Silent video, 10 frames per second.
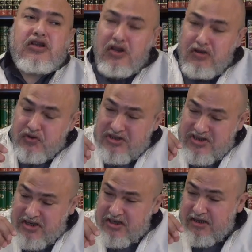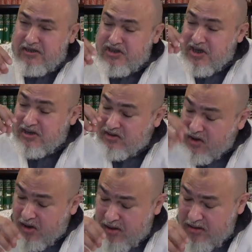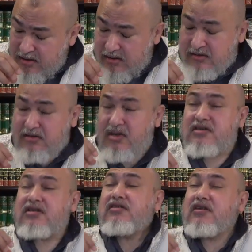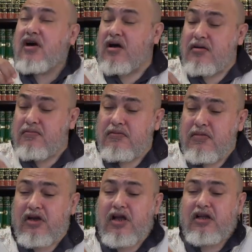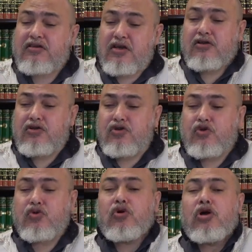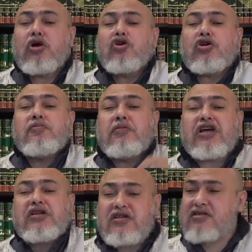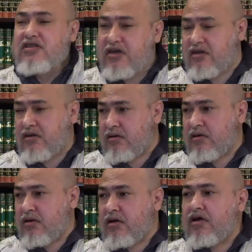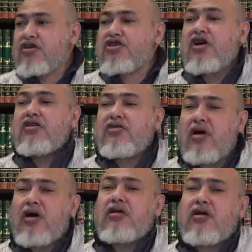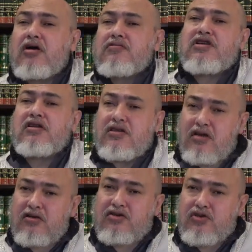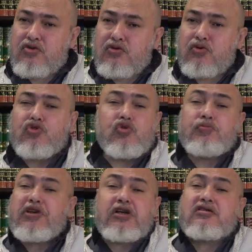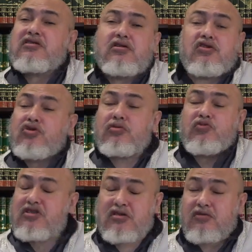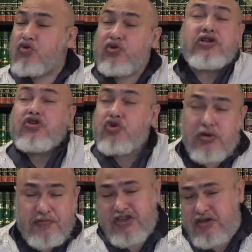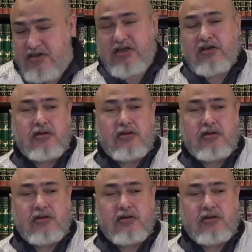You see, Shaitaan doesn't come and tell you commit a sin. Shaitaan comes and tells you you're being still a good Muslim when you commit a sin.